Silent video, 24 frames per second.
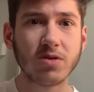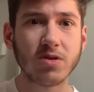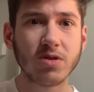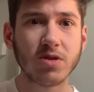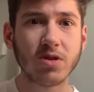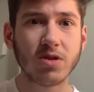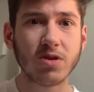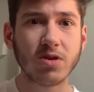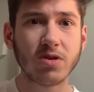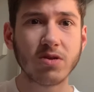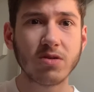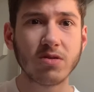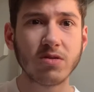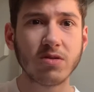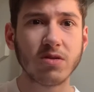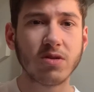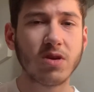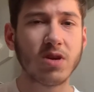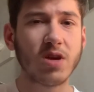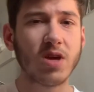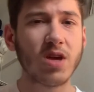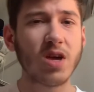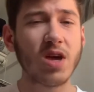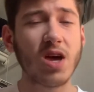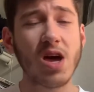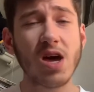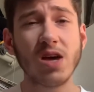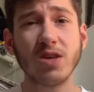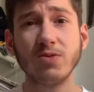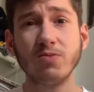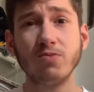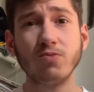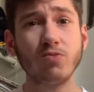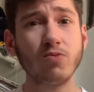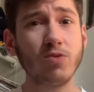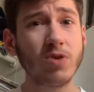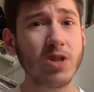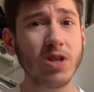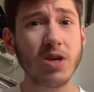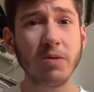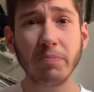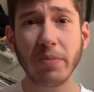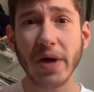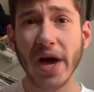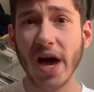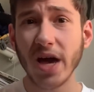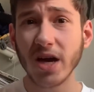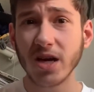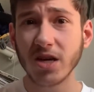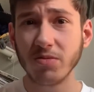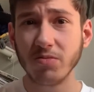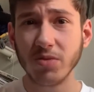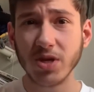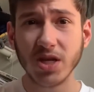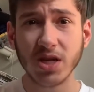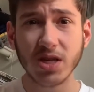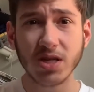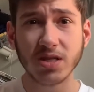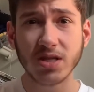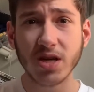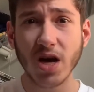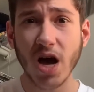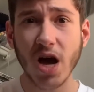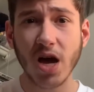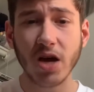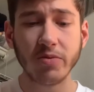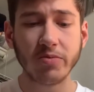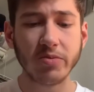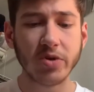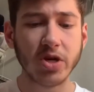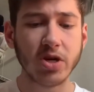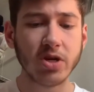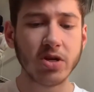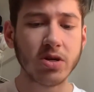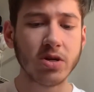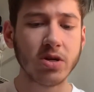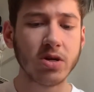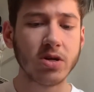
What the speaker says: it has really bad comedic timing.